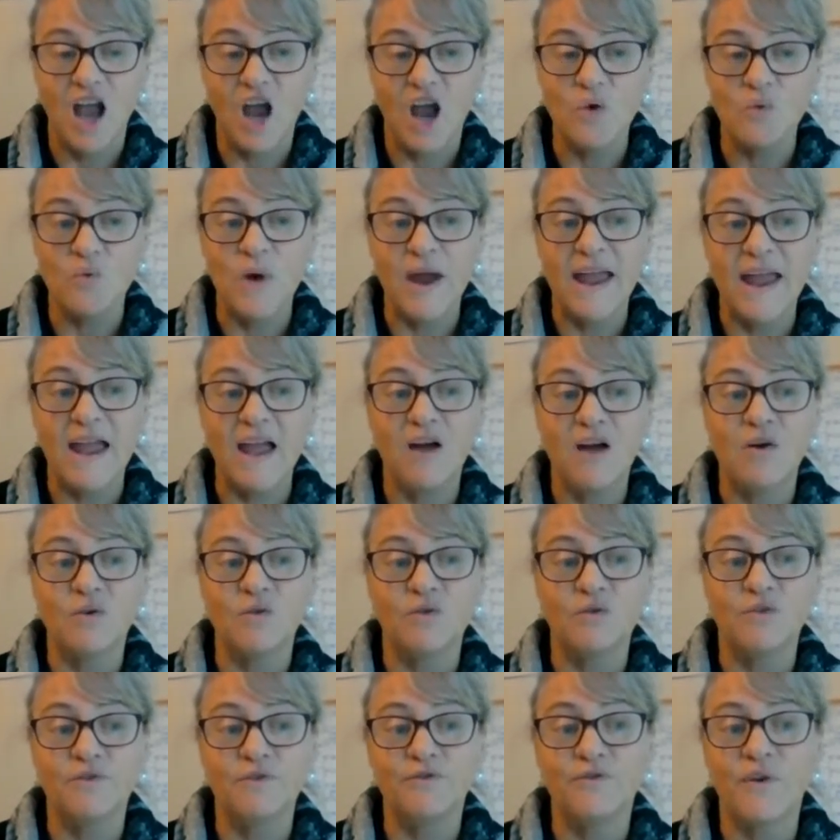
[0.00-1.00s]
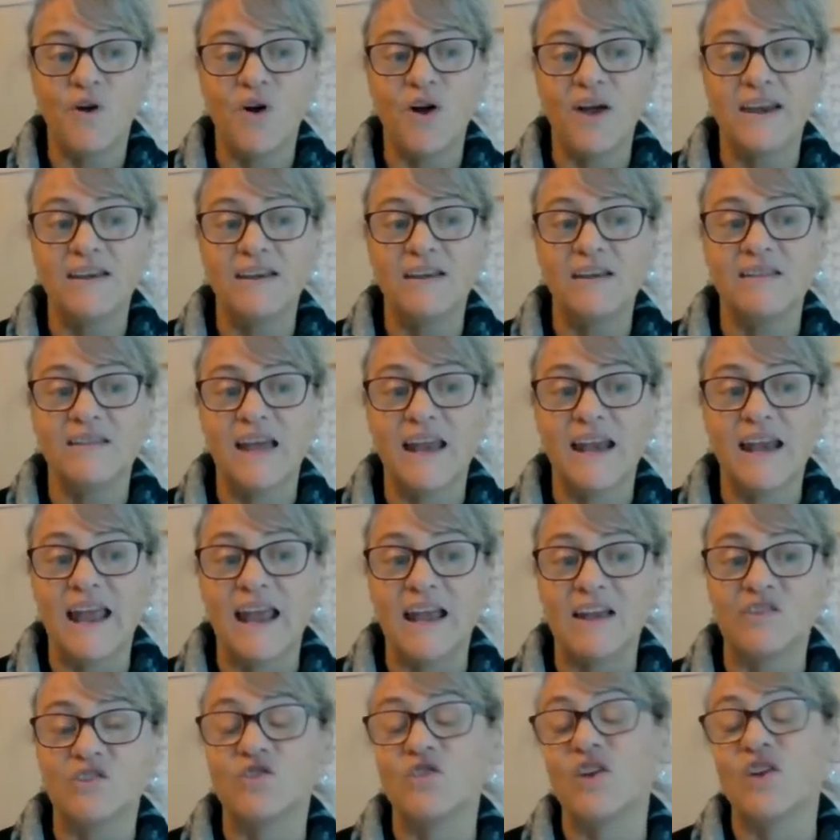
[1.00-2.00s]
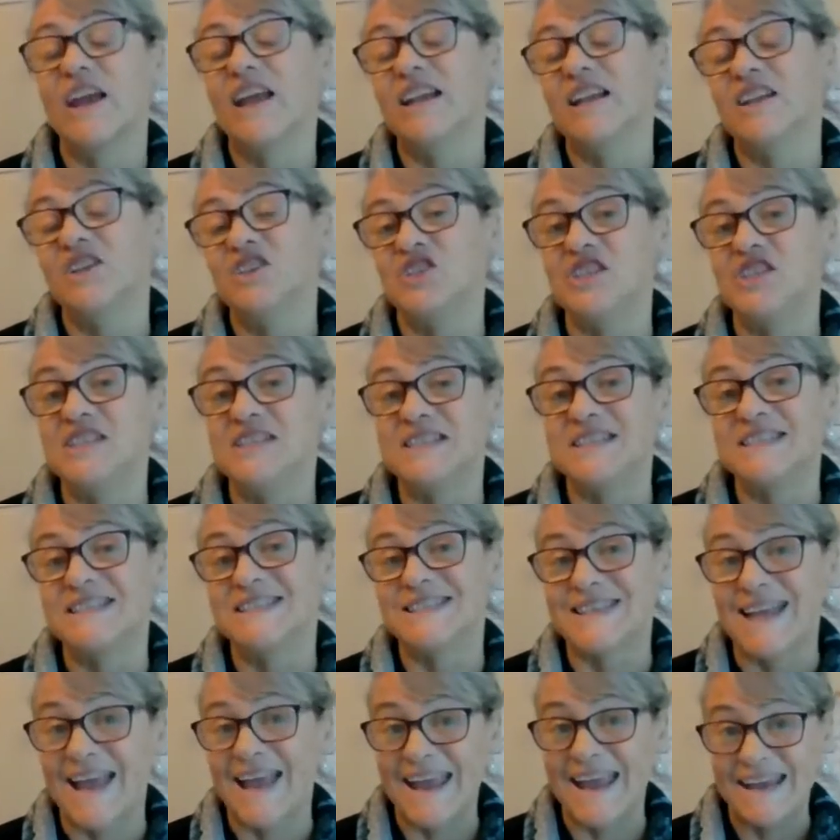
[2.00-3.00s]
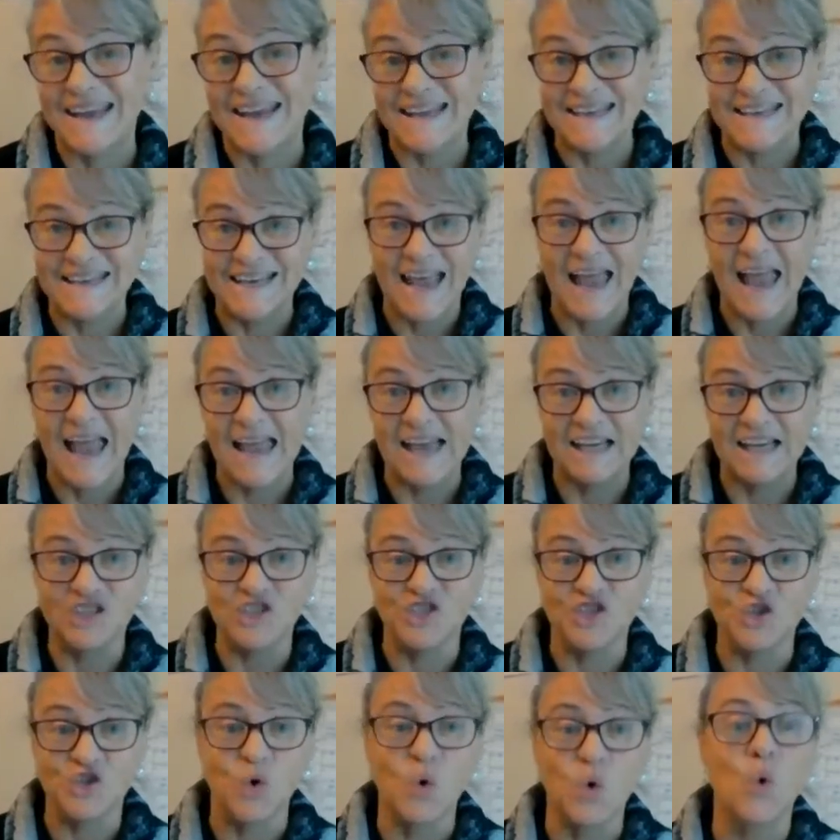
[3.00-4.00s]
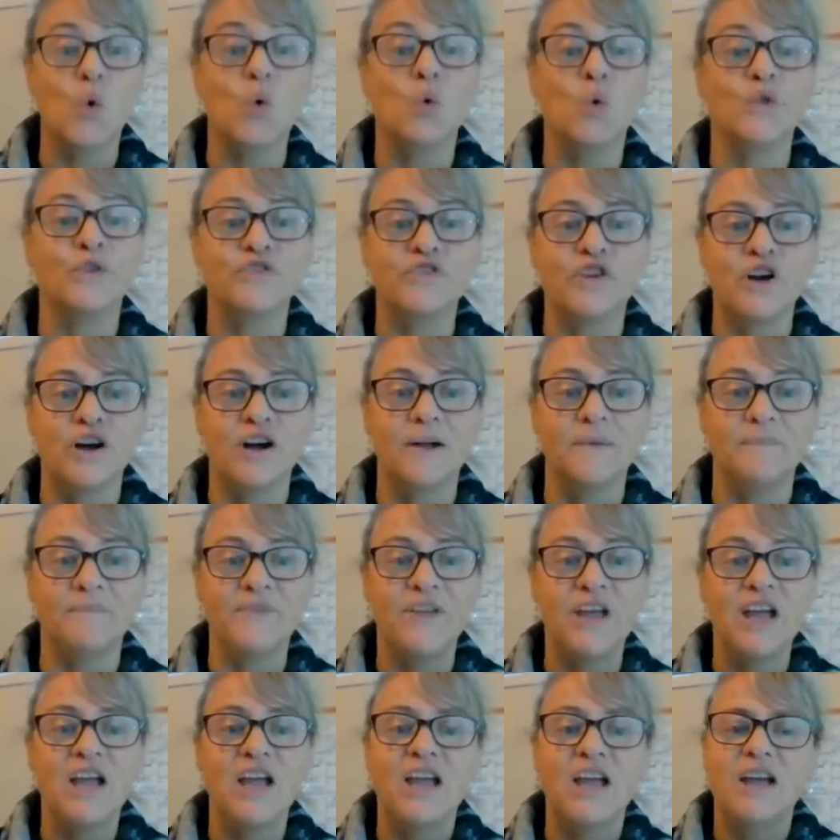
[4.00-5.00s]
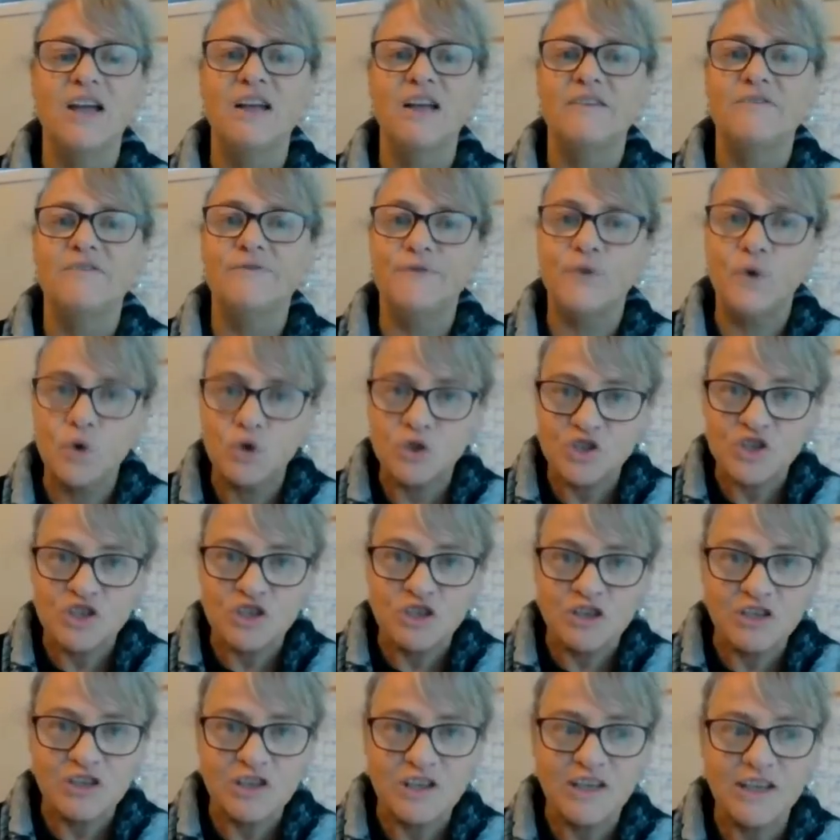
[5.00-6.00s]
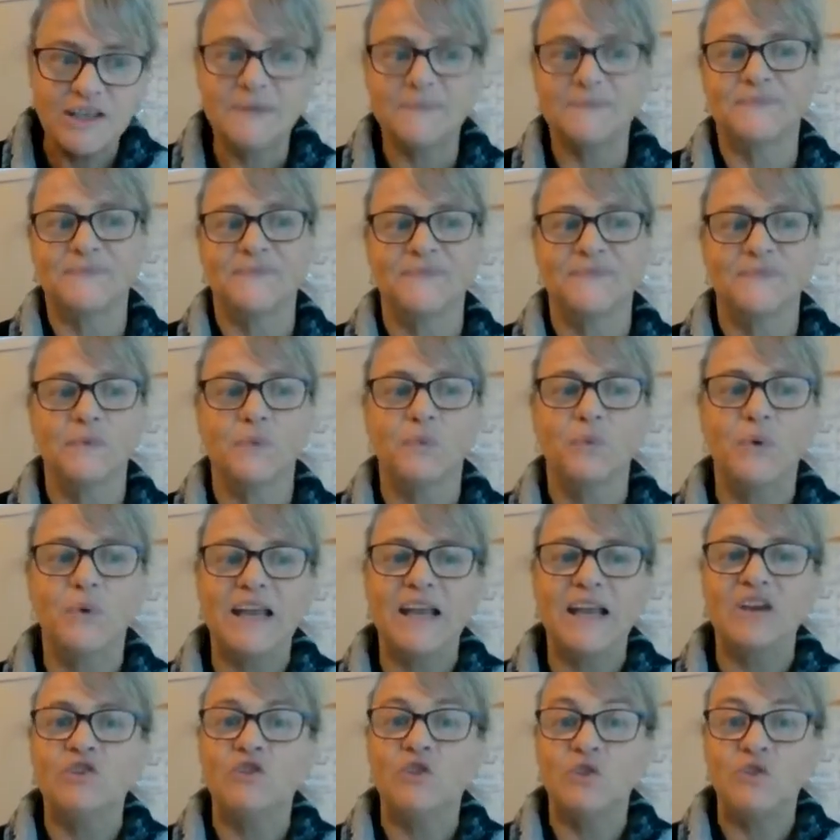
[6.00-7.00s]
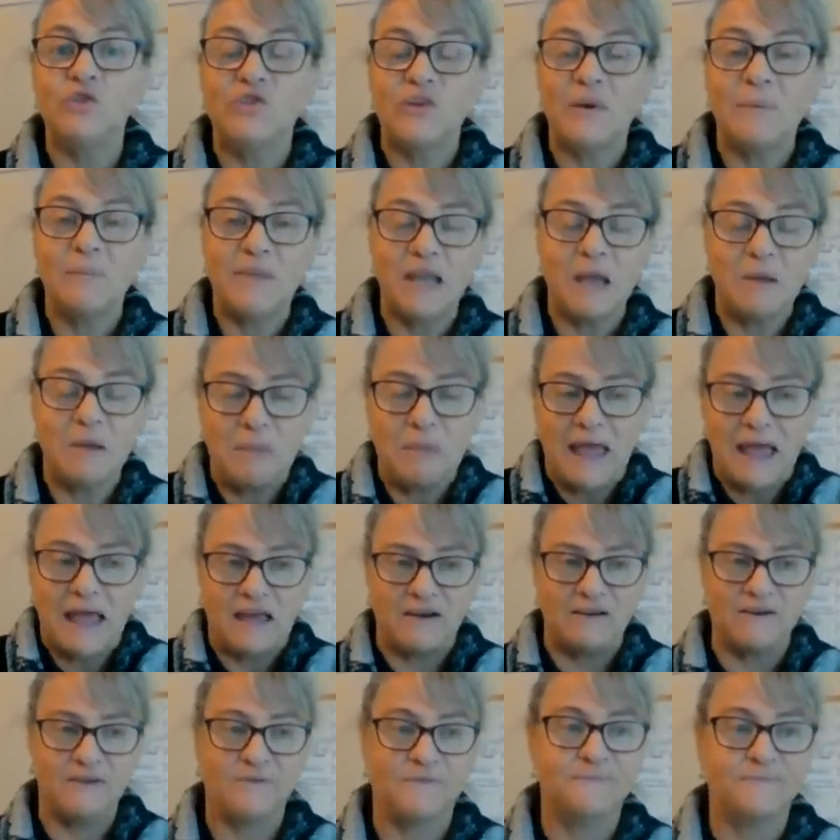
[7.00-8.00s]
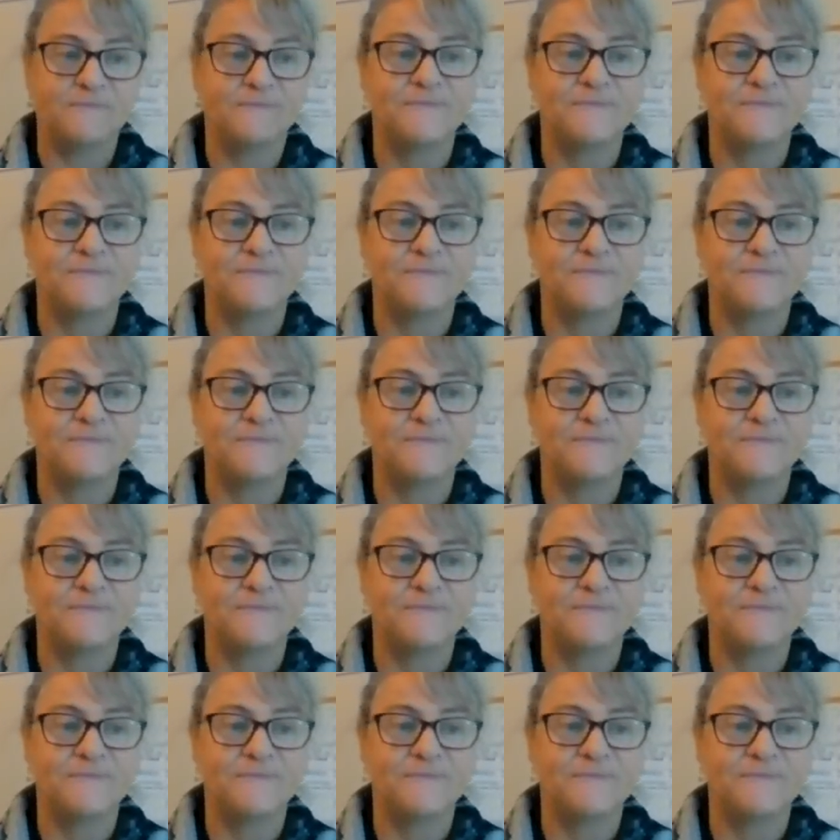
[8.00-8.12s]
around finding that extra energy to stay engaged all the time. Fortunately, we can do something about it.